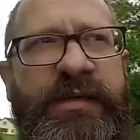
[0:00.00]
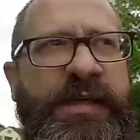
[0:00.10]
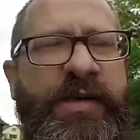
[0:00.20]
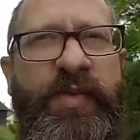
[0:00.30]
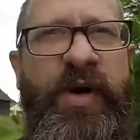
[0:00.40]
that
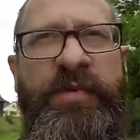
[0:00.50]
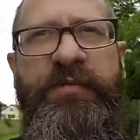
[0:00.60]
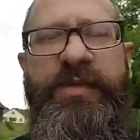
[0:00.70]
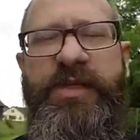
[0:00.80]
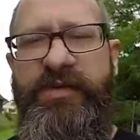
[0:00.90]
it's a
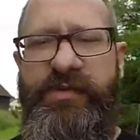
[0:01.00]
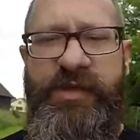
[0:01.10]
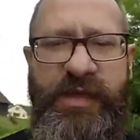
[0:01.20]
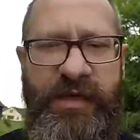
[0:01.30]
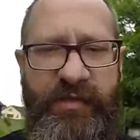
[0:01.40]
problem to
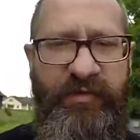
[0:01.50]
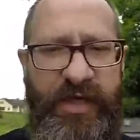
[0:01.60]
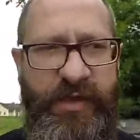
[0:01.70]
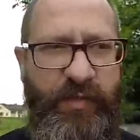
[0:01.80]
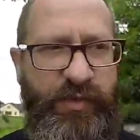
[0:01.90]
use
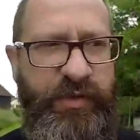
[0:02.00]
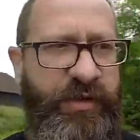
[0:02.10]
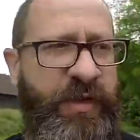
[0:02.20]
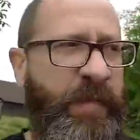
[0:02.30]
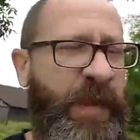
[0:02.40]
Facebook
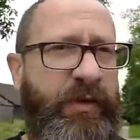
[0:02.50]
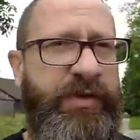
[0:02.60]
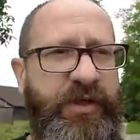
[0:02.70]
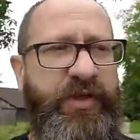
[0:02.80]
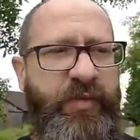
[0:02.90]

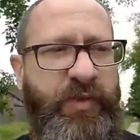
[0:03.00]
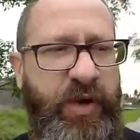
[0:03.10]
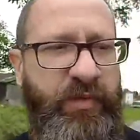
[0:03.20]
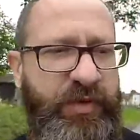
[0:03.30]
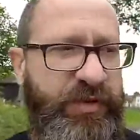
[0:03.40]
also to
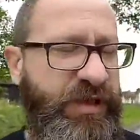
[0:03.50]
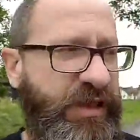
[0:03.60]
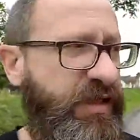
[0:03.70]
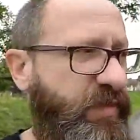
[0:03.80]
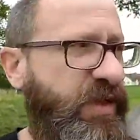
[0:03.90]
promote music
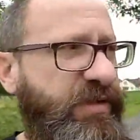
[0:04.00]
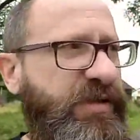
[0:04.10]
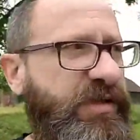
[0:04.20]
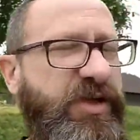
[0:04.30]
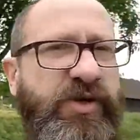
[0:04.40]
is because
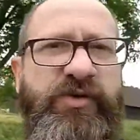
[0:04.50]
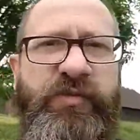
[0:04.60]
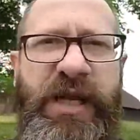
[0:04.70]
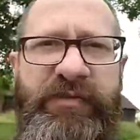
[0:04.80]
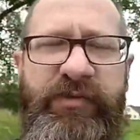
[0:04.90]
it's a social
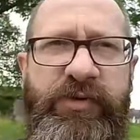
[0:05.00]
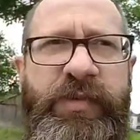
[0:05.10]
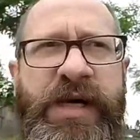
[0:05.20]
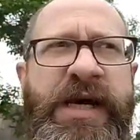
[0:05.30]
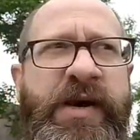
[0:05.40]
platform.
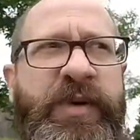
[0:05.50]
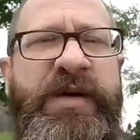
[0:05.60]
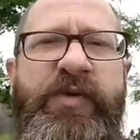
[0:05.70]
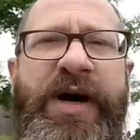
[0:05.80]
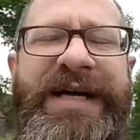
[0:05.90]

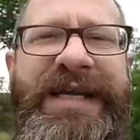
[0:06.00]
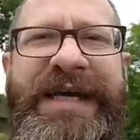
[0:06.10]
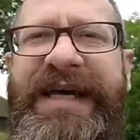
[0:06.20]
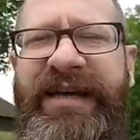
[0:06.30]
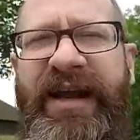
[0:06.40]
People are
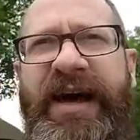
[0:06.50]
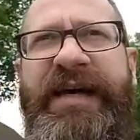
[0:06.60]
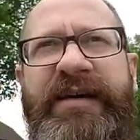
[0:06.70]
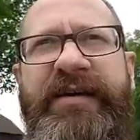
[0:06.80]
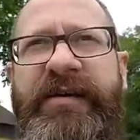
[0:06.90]
clicking
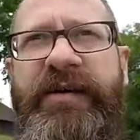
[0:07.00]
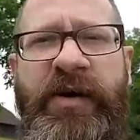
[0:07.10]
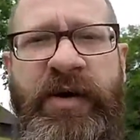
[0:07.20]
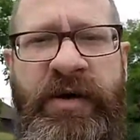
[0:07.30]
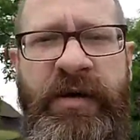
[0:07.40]
like
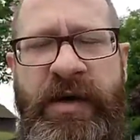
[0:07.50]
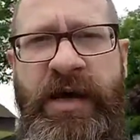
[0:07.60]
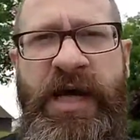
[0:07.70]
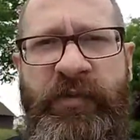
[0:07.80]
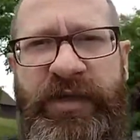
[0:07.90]

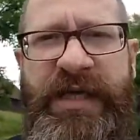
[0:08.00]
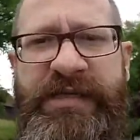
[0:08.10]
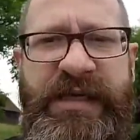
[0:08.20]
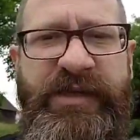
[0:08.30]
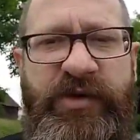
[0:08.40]
when they
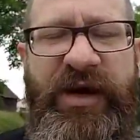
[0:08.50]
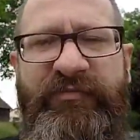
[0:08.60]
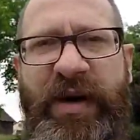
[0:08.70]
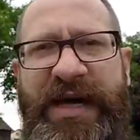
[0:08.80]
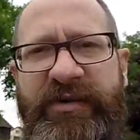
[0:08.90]
see that you have
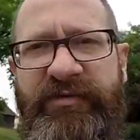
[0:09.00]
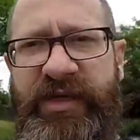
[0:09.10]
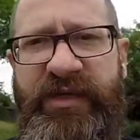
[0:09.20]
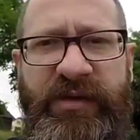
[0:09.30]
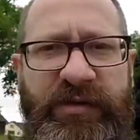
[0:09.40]
made a
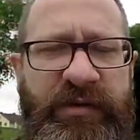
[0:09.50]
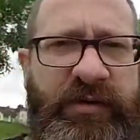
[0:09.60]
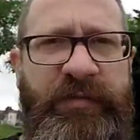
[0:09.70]
video,